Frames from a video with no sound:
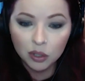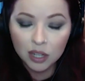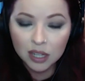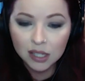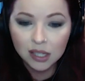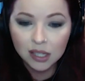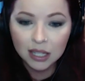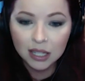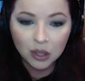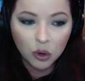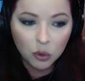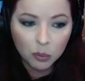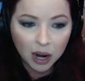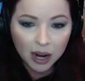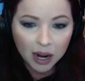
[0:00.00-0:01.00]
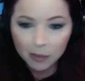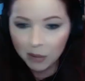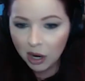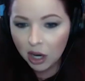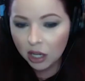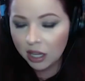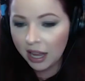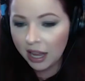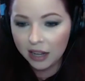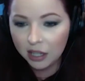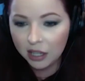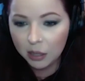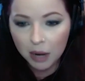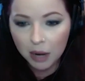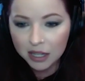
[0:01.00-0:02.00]
Because they can go buy a mug and they
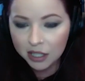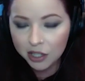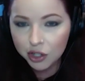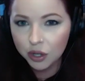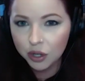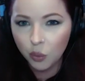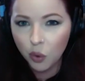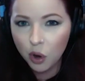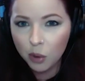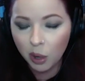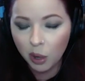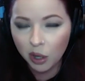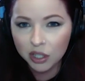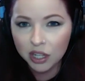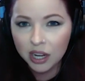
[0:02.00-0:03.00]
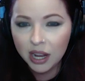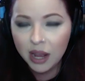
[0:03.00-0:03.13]
can buy a t-shirt at Walmart.